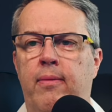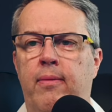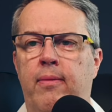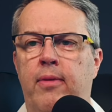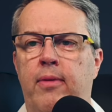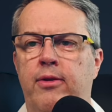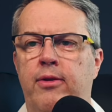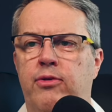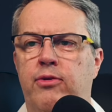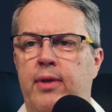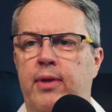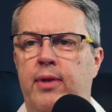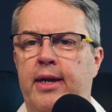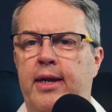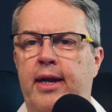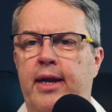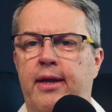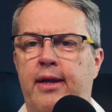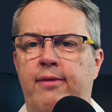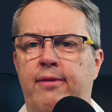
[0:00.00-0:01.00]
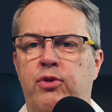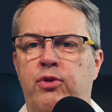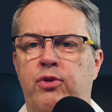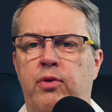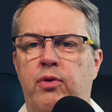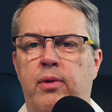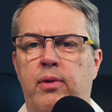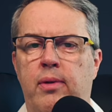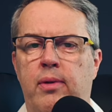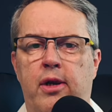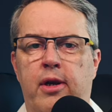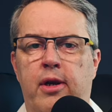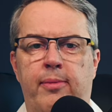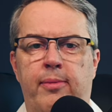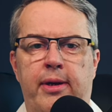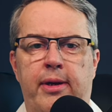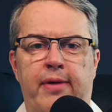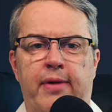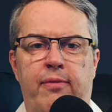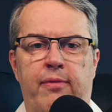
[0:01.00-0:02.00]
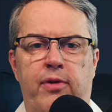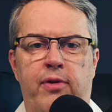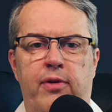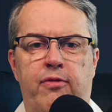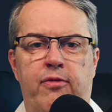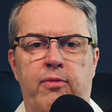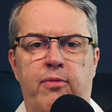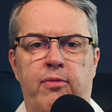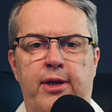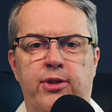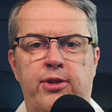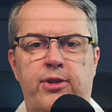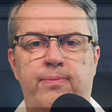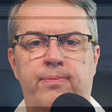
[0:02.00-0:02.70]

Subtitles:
So that kind of gives you a little bit of helpful information.